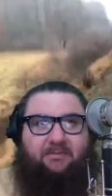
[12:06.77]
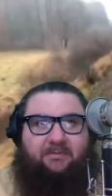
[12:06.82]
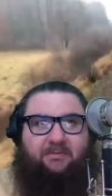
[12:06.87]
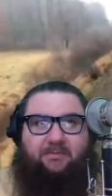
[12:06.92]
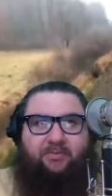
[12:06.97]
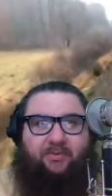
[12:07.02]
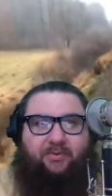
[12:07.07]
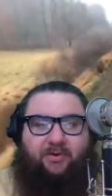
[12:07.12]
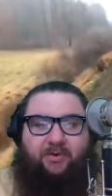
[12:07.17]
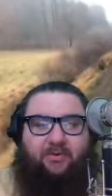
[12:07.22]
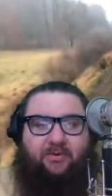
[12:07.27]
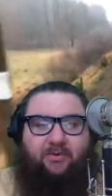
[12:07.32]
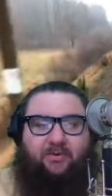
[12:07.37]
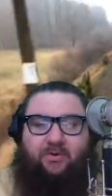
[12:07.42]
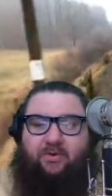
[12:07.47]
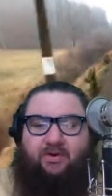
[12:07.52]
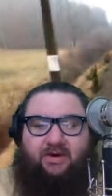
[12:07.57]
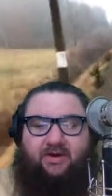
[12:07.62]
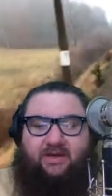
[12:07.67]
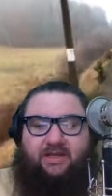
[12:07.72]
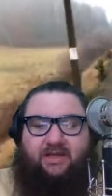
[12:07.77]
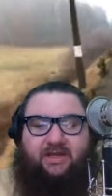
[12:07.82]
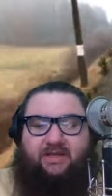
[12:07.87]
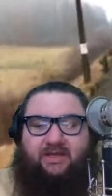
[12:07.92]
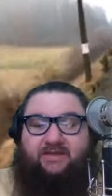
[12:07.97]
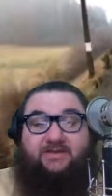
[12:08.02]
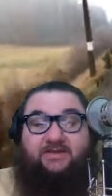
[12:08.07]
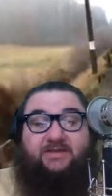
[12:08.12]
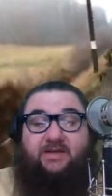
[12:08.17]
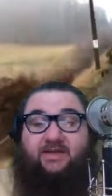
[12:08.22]
pro or
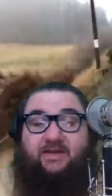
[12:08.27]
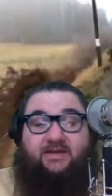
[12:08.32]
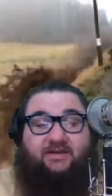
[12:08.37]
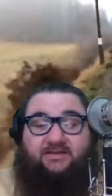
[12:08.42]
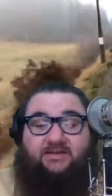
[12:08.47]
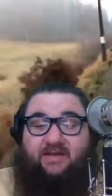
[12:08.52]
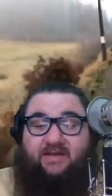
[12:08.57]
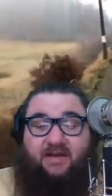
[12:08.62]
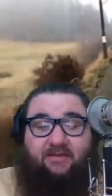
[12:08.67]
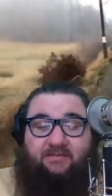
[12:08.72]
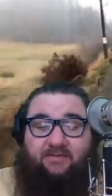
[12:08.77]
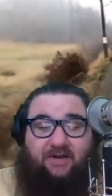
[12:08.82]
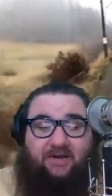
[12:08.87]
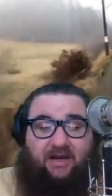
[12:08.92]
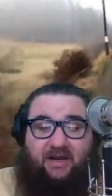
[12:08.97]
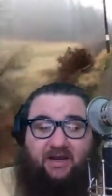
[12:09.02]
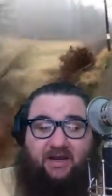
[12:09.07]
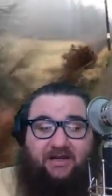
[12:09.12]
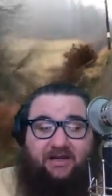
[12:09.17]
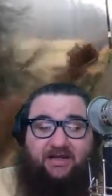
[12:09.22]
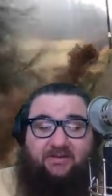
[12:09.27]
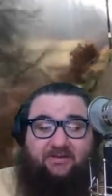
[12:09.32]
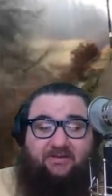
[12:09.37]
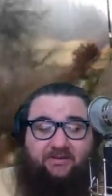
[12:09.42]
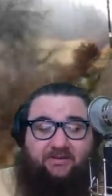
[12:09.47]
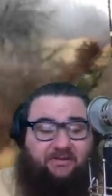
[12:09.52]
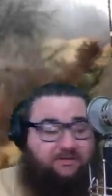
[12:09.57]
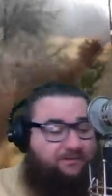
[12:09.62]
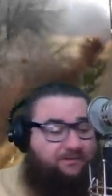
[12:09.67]
against, because I'm not either.